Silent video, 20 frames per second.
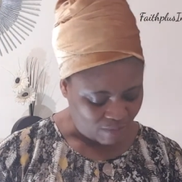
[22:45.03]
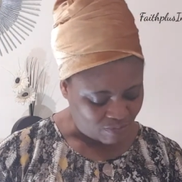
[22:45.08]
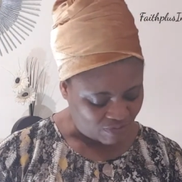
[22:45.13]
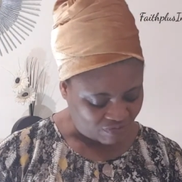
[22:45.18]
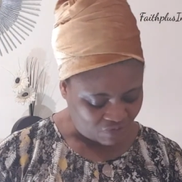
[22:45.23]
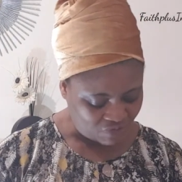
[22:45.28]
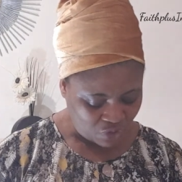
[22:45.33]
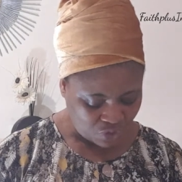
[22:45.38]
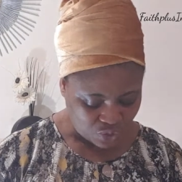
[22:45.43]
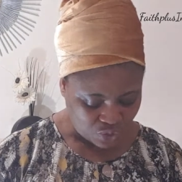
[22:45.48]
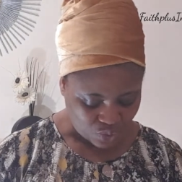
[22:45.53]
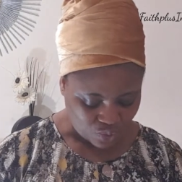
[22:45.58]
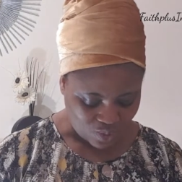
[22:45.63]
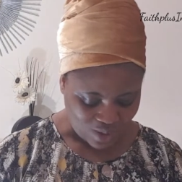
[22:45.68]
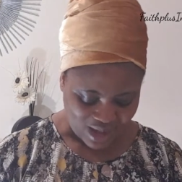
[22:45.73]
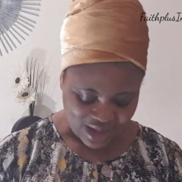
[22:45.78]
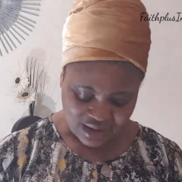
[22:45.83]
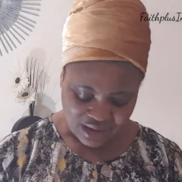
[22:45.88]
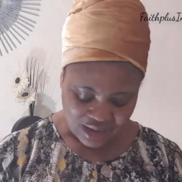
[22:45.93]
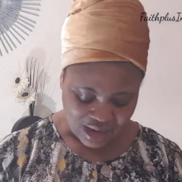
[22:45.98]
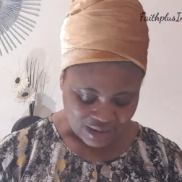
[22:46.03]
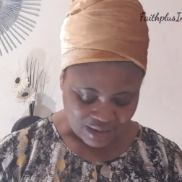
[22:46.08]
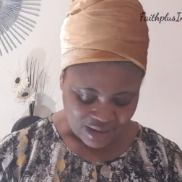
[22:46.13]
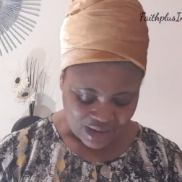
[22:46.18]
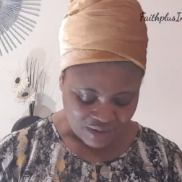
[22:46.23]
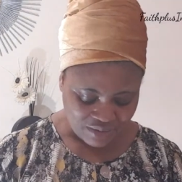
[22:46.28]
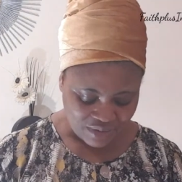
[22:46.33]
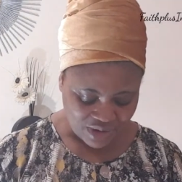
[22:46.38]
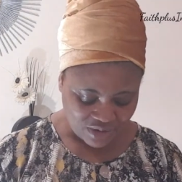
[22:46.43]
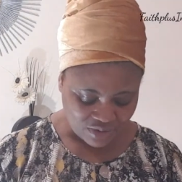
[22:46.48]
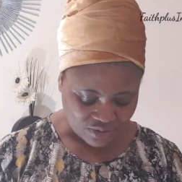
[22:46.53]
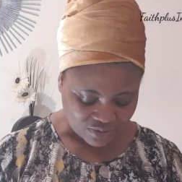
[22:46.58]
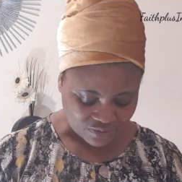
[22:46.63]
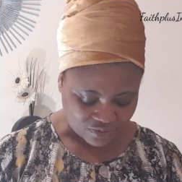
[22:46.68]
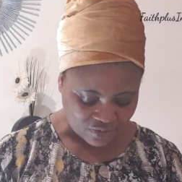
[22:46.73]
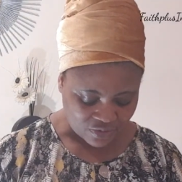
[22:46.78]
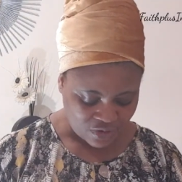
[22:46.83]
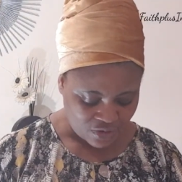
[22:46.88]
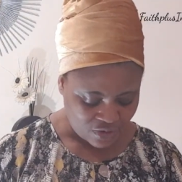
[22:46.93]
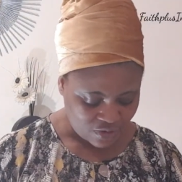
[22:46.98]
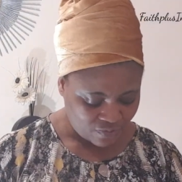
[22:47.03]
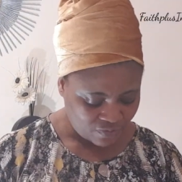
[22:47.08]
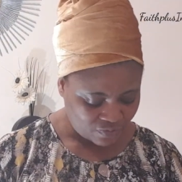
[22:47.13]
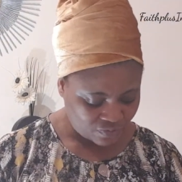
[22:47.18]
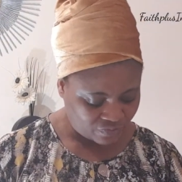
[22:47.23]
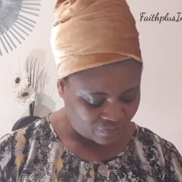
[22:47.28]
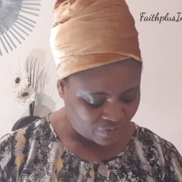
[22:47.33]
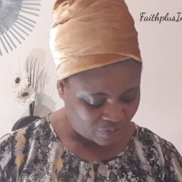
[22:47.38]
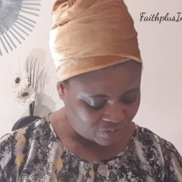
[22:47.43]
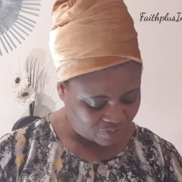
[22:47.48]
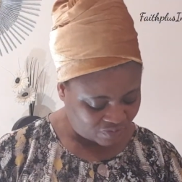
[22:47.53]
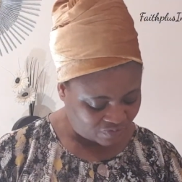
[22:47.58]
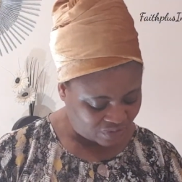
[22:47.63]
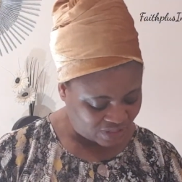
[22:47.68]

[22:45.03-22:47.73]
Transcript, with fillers: before you. And I read on from